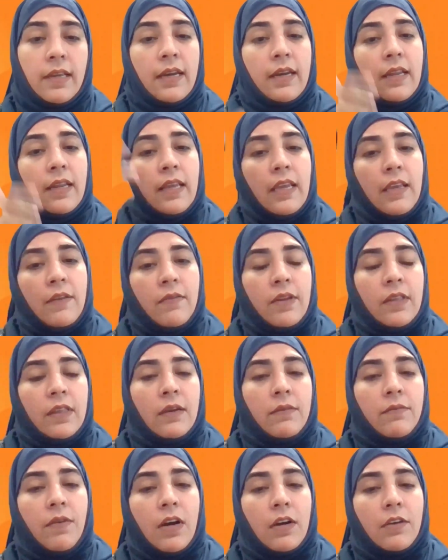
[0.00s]
and even
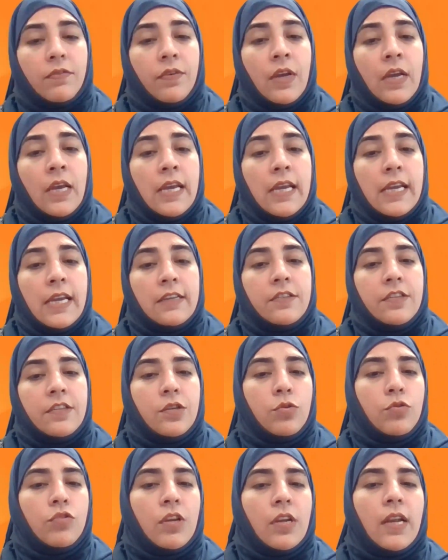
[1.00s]
the Waqf
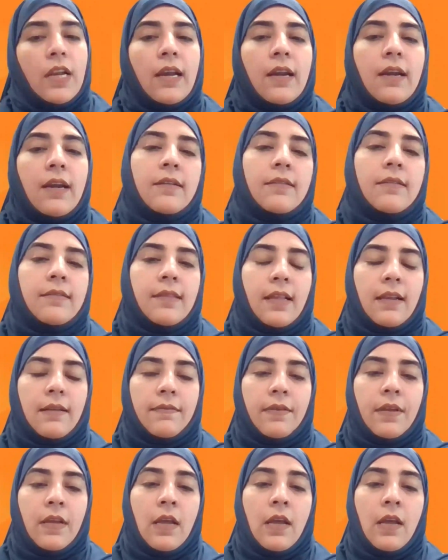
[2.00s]
institution itself.